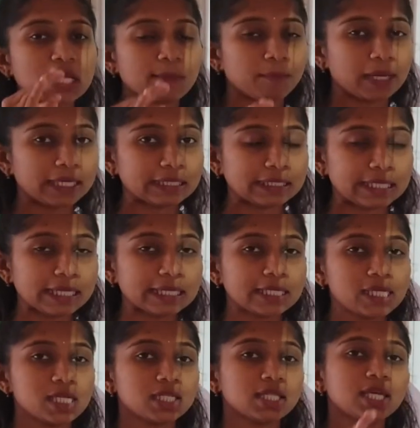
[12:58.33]
by
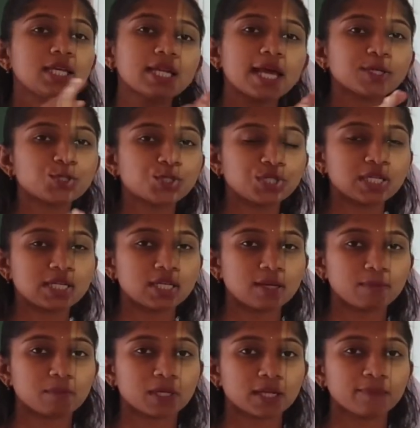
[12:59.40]
taking the rational
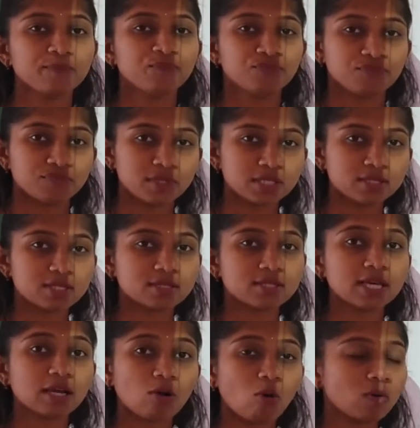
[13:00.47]
number. This is
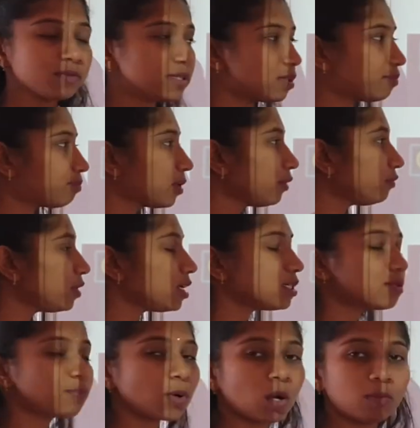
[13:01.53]
the concept of
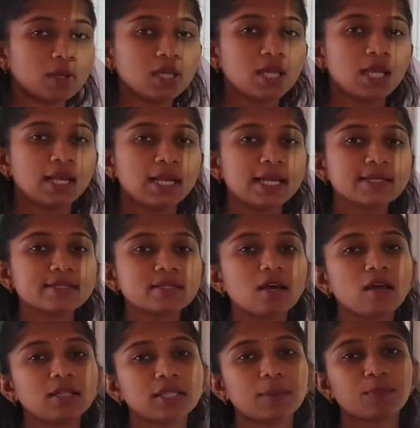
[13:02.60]
this problem. Let's
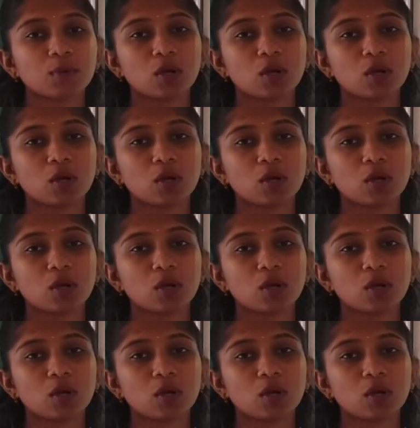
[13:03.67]
solve the